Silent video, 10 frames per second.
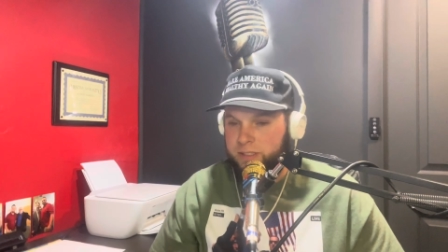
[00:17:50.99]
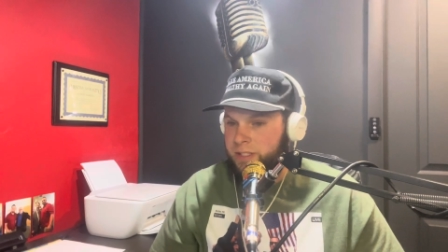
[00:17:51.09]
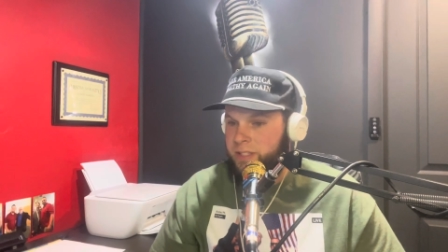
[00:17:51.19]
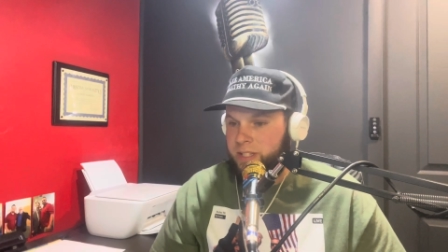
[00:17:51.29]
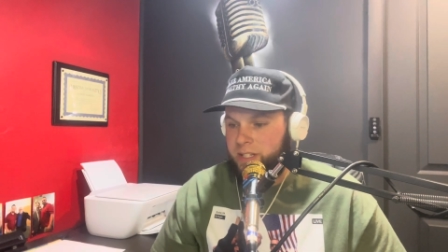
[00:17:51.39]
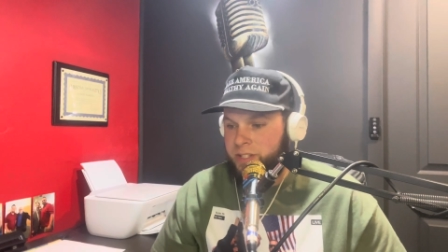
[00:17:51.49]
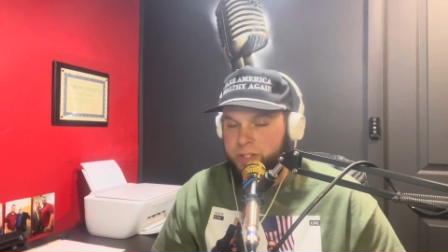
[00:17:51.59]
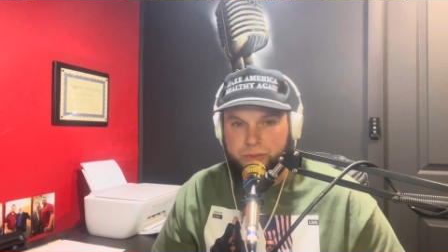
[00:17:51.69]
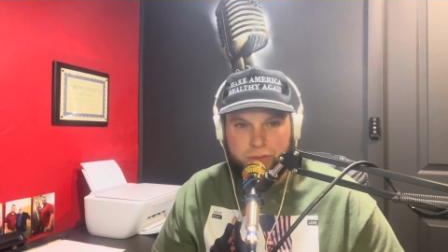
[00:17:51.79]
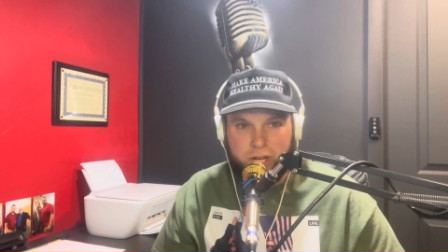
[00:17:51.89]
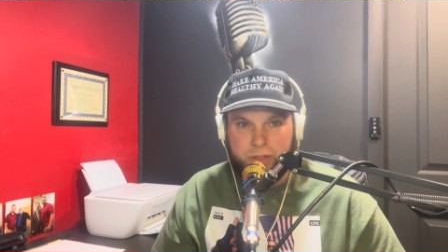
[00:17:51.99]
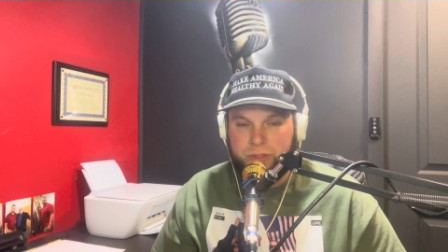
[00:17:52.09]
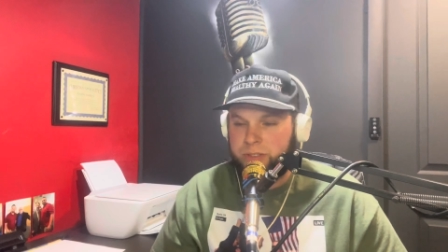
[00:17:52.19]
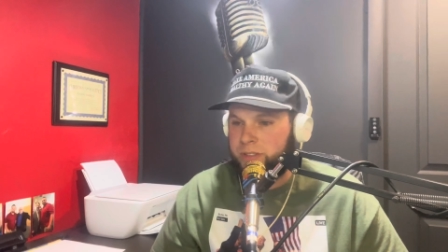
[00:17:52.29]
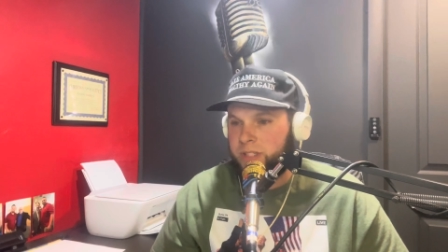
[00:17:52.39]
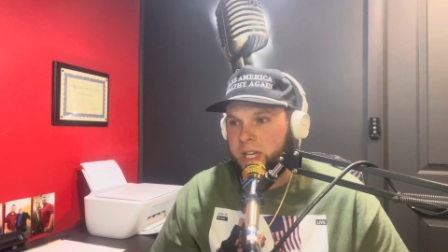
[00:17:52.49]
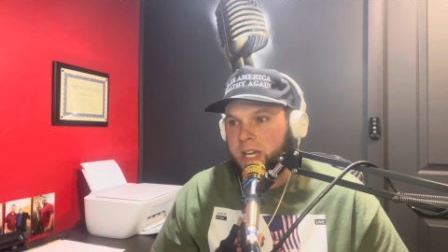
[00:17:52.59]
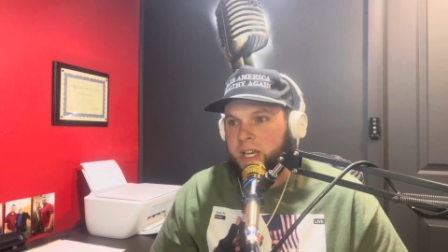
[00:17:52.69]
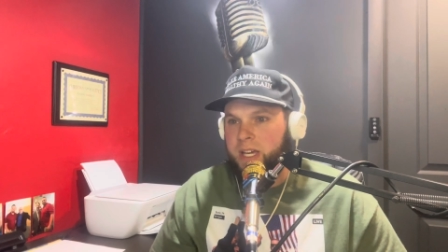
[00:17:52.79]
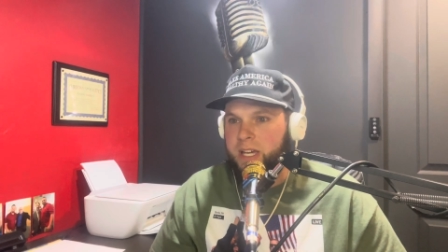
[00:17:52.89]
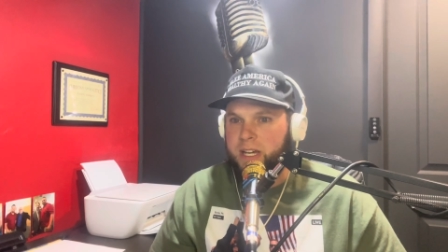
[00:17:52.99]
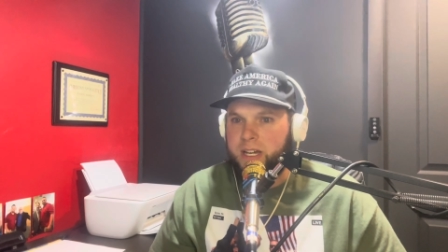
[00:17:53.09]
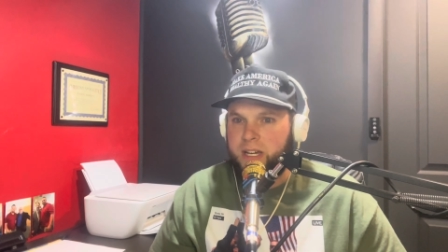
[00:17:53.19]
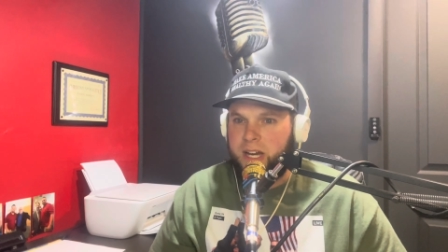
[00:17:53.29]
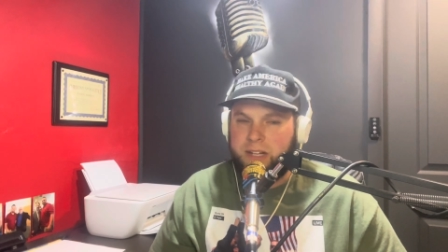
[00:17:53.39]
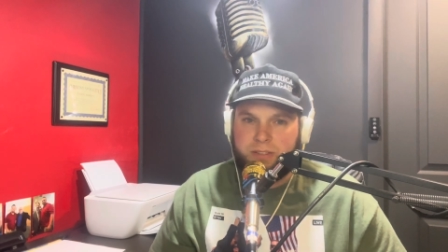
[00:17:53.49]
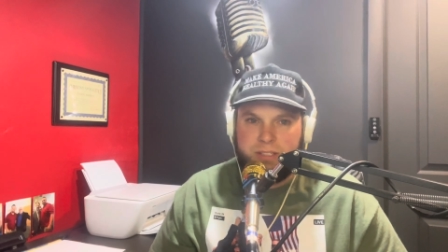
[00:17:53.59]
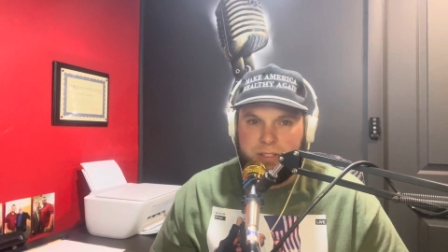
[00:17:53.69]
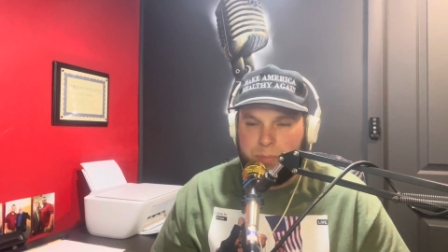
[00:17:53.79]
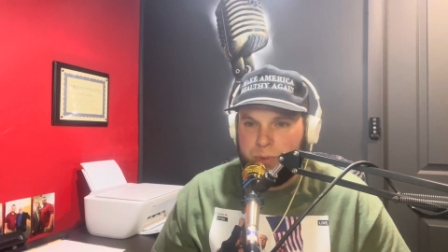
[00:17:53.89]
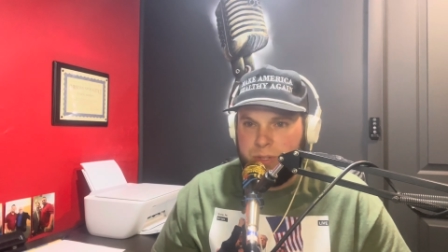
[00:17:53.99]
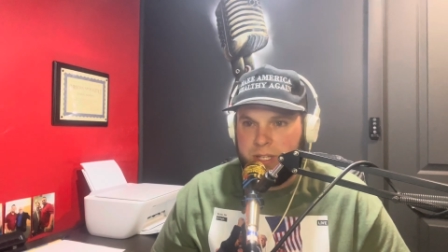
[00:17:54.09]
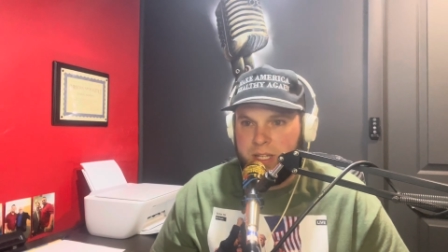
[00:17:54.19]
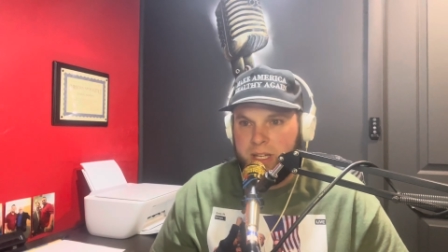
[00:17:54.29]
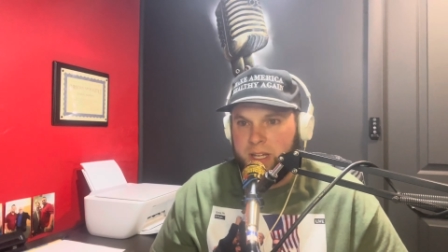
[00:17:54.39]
It's it's too gross. Uh, I don't see the point.